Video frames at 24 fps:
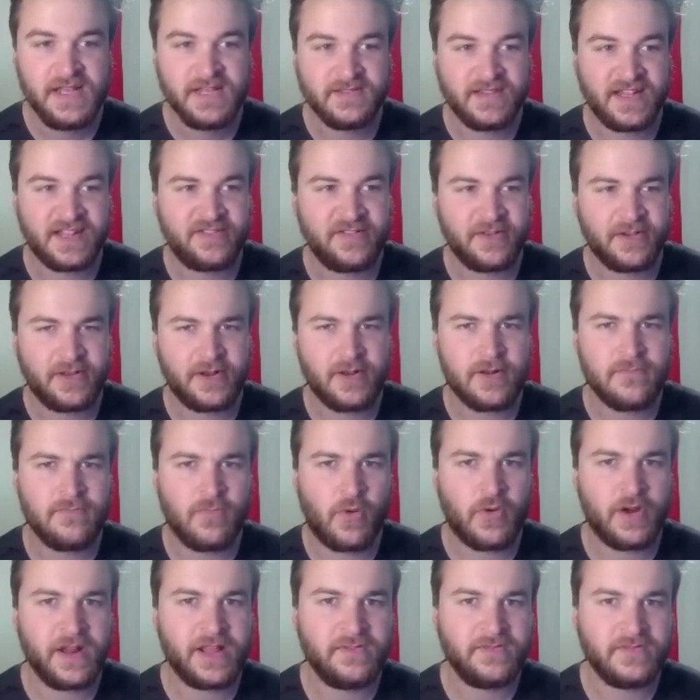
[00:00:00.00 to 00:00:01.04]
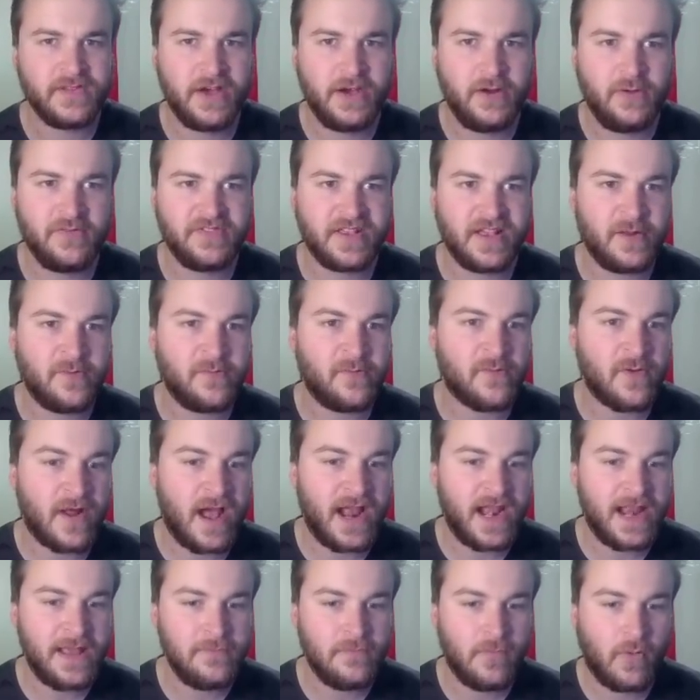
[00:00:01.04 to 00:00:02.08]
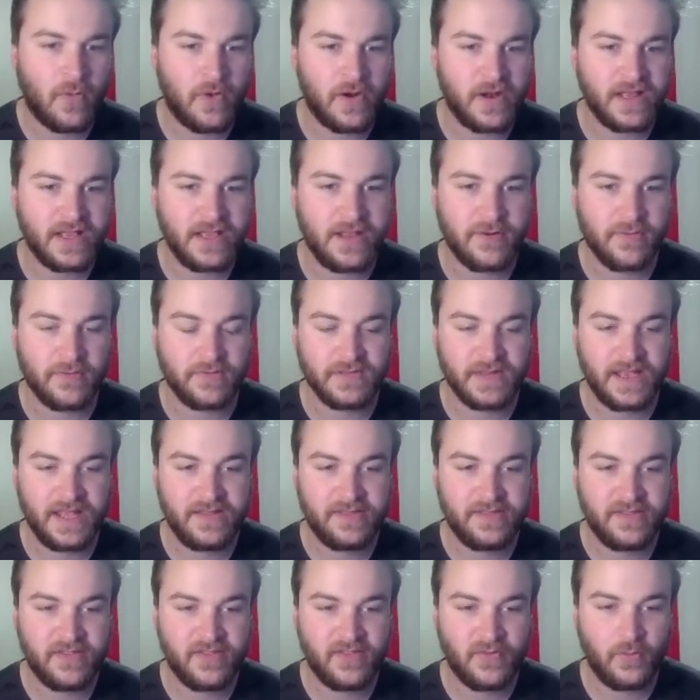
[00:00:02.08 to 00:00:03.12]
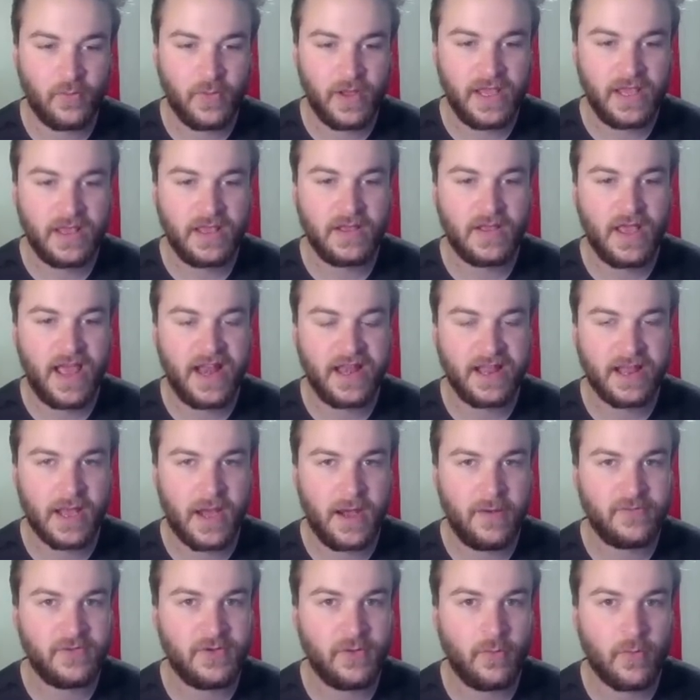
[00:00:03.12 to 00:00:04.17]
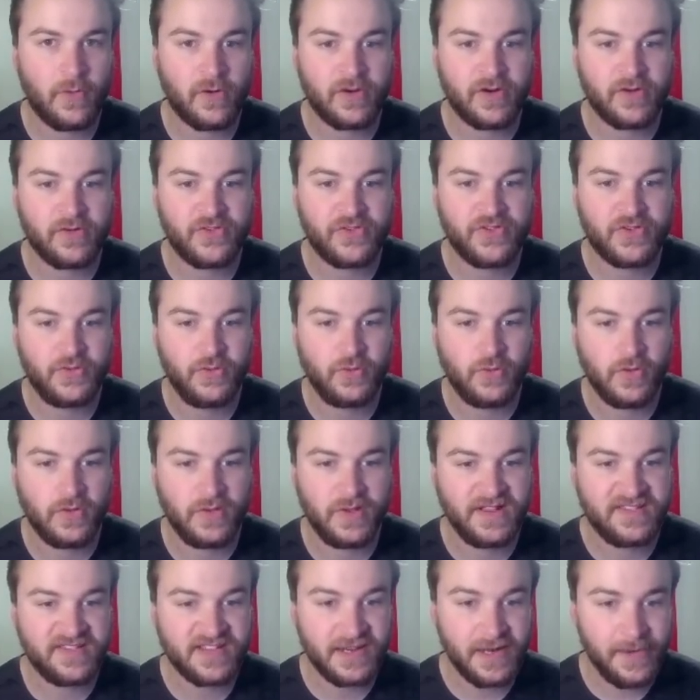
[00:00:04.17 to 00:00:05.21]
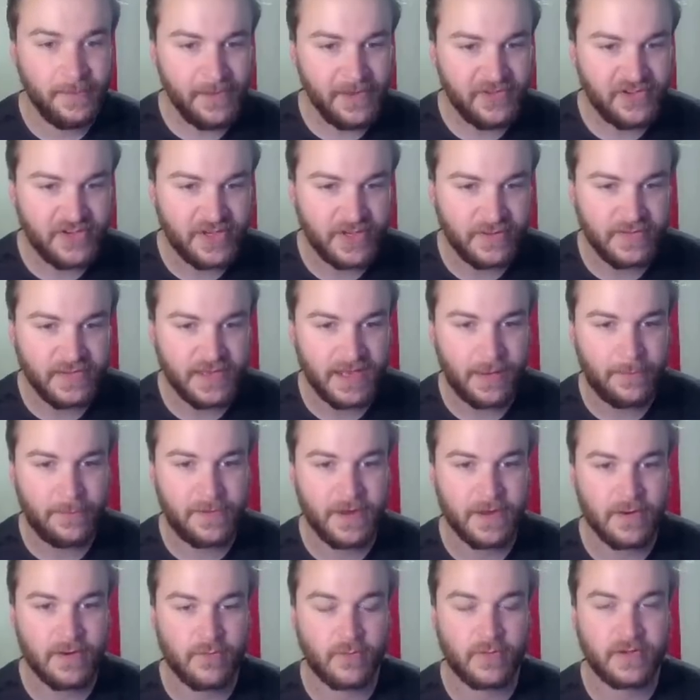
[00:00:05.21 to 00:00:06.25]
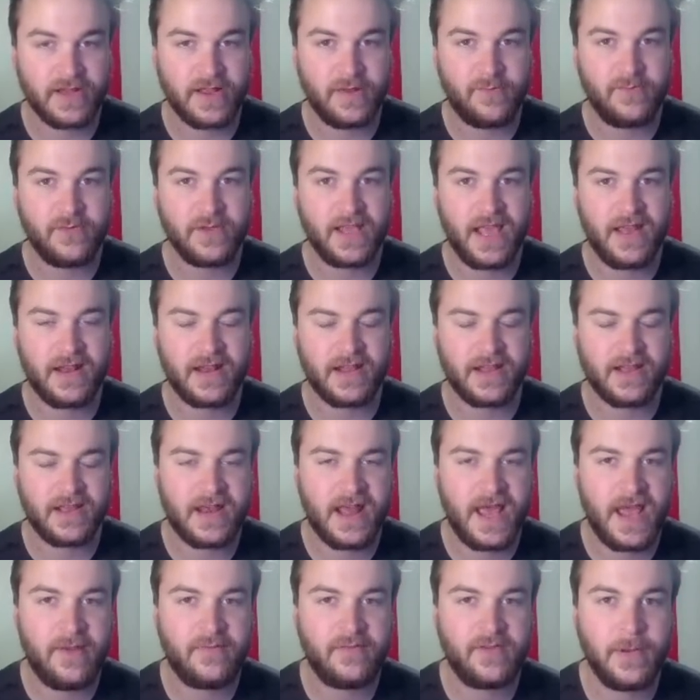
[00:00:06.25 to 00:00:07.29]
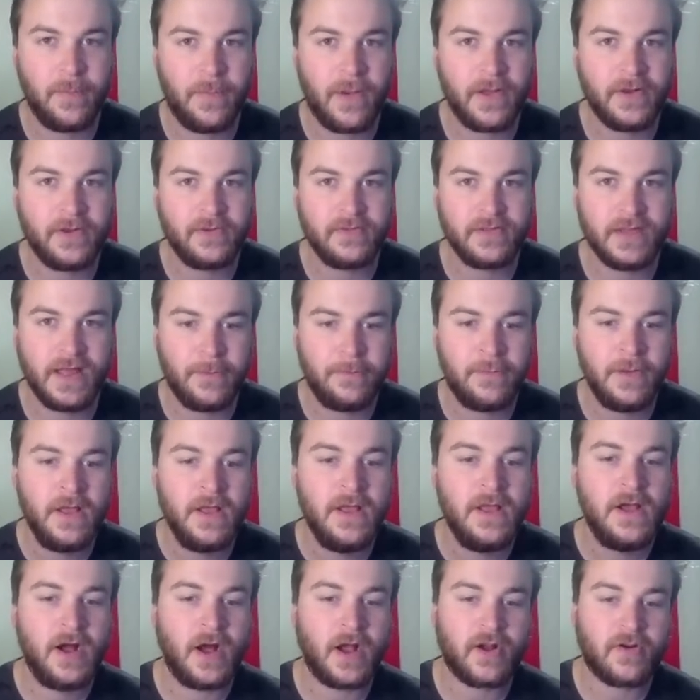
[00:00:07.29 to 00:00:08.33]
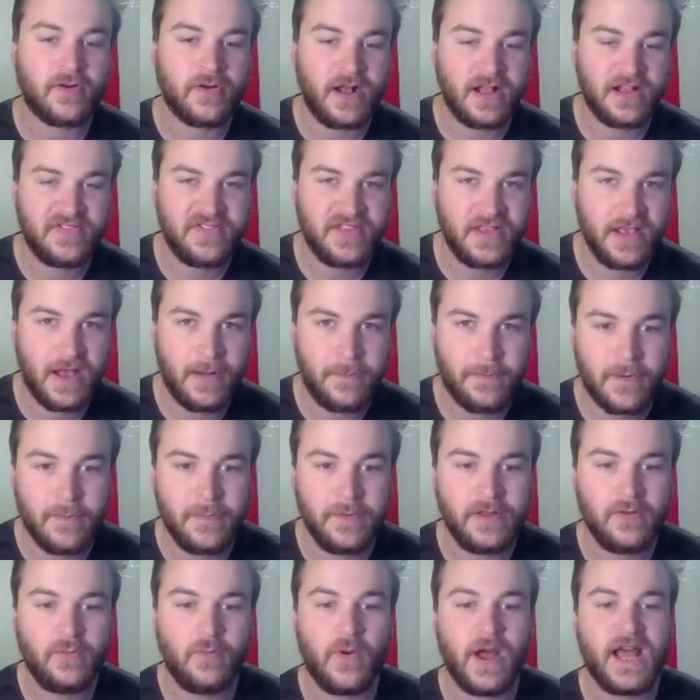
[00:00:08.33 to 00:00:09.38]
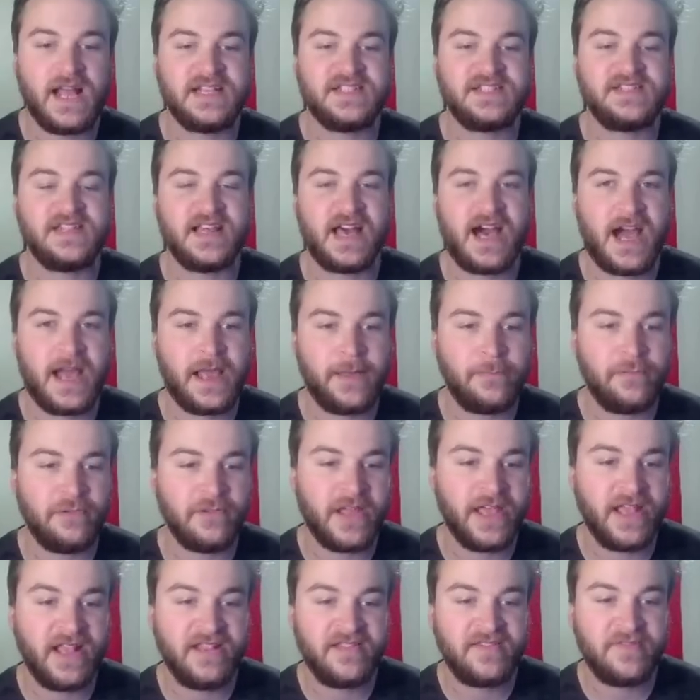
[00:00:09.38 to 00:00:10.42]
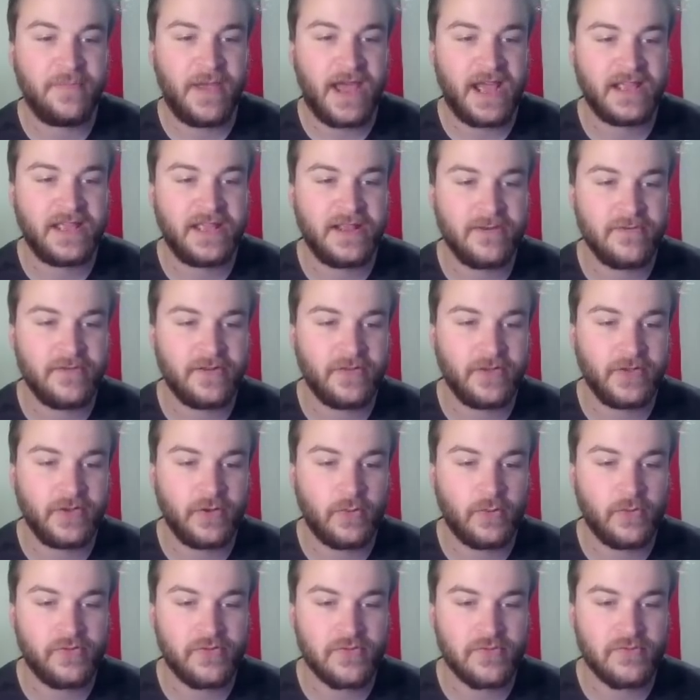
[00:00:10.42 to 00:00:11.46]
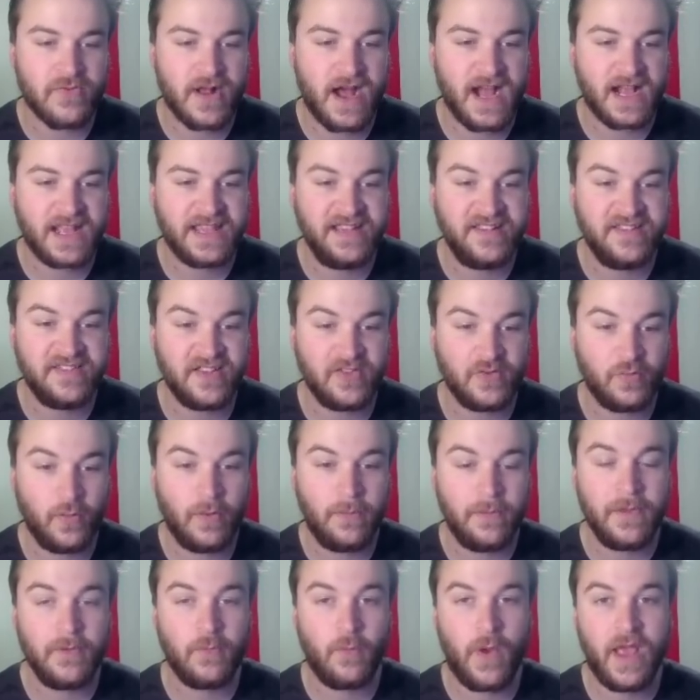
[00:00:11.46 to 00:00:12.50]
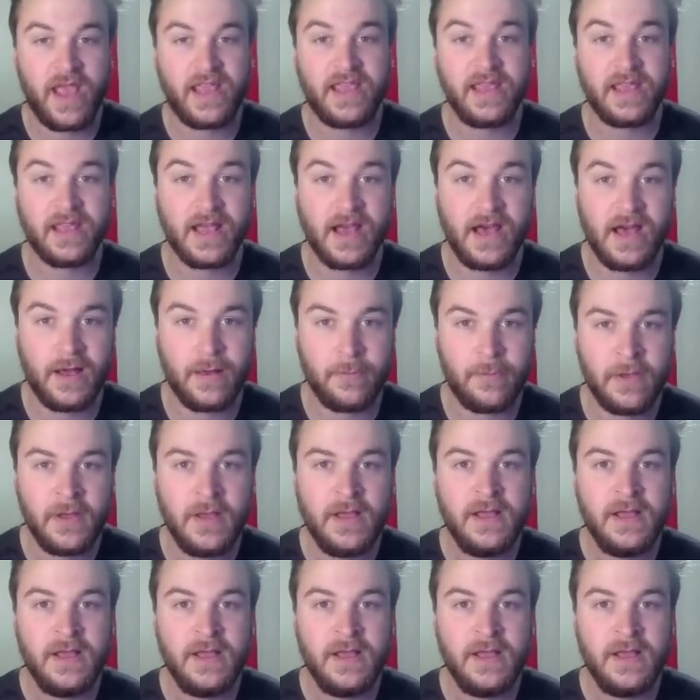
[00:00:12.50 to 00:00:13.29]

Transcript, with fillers: Let's look at our morning lows on Friday morning here. Late this week, heading off to work or school, it's going to be chilly up here. We're definitely going to have to bundle up across the upper Midwest, the high plains, back here to the northern Rockies, as we'll be waking up